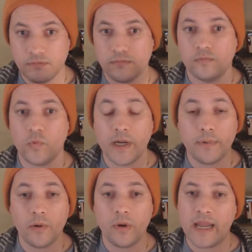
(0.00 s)
write about
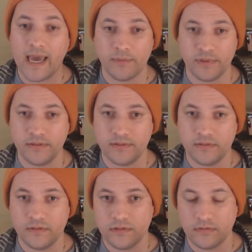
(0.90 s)
what happened,
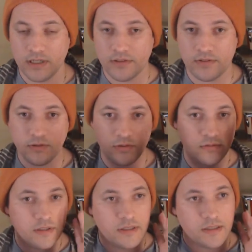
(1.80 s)
right? So
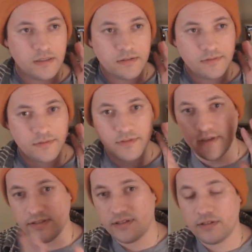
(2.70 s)

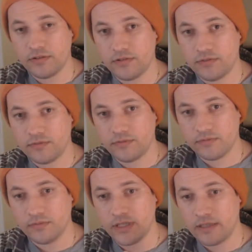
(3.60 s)
this is
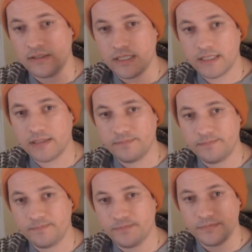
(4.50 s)
what Aaron did.
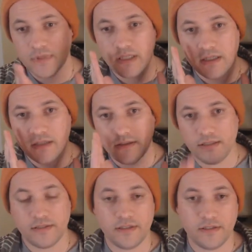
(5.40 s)

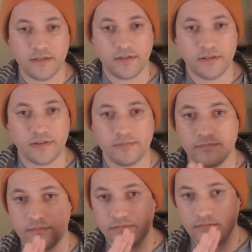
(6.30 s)
This is
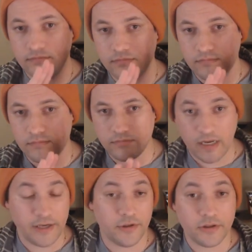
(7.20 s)
how
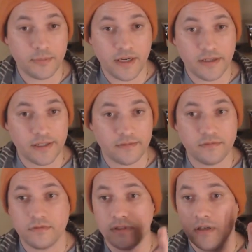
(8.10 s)
you heard about it.
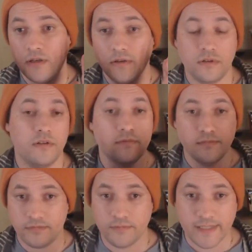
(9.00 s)

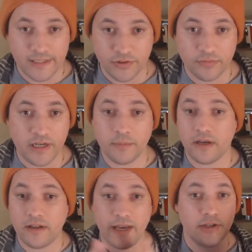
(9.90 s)
Next, you write about
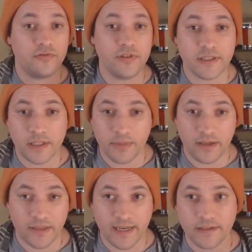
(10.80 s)
how you're feeling about
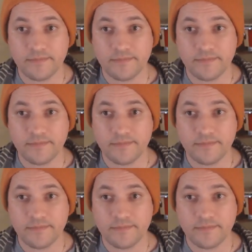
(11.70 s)
that.